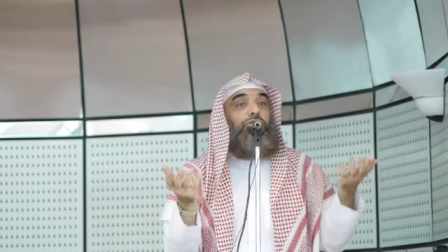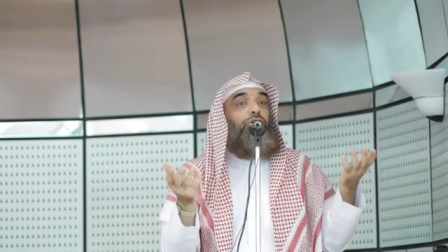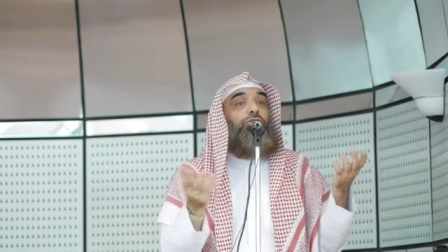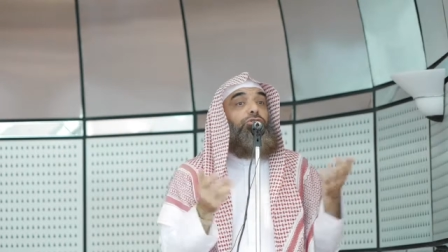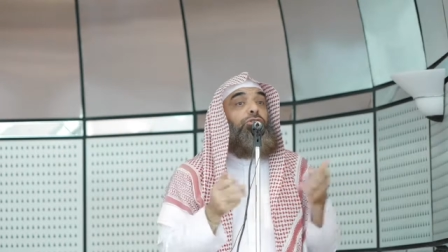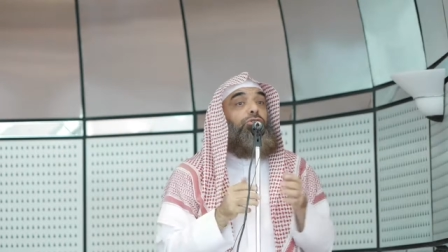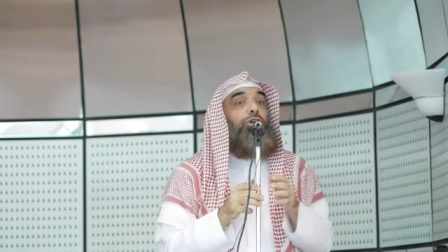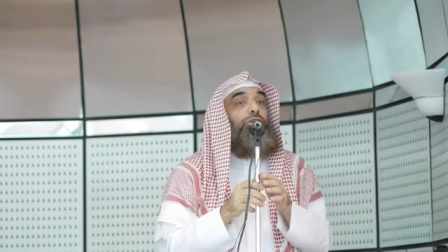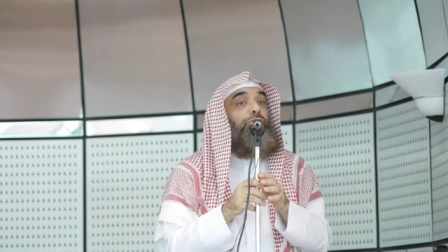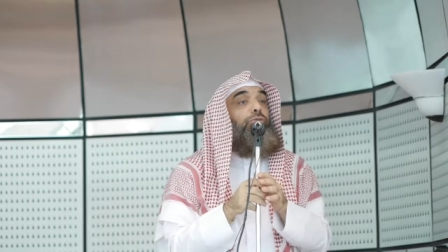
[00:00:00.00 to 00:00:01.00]
turned into a
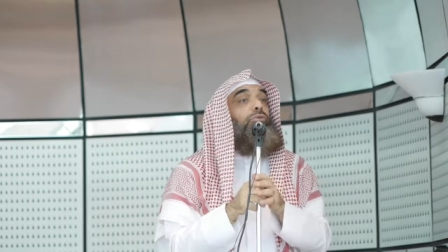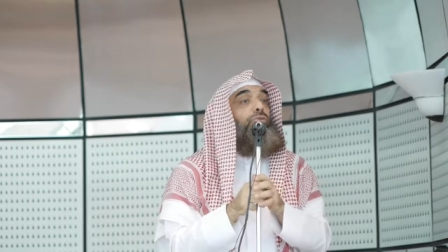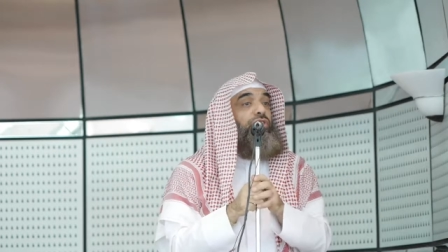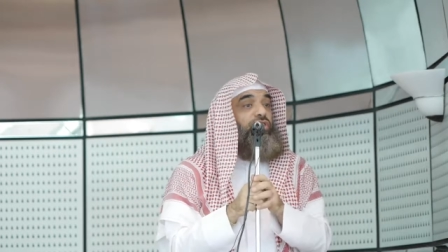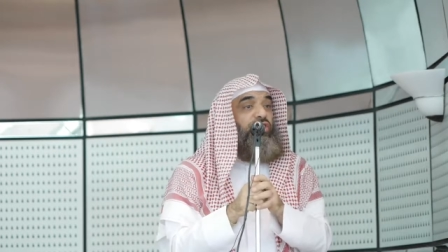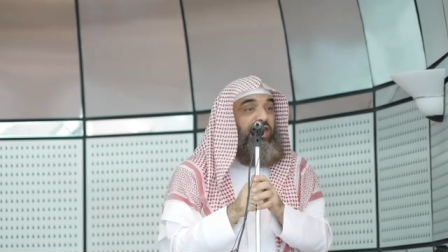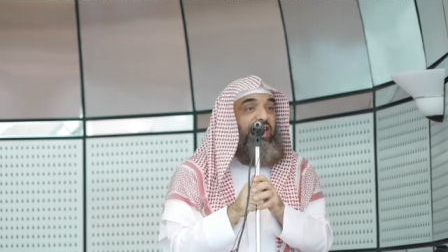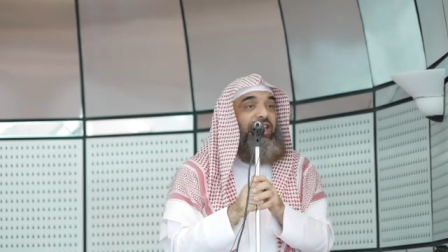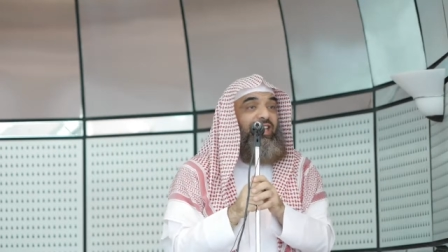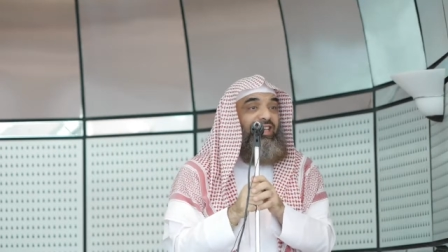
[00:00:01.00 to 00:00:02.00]
huge
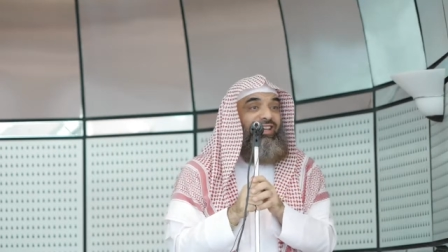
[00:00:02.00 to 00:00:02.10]
snake.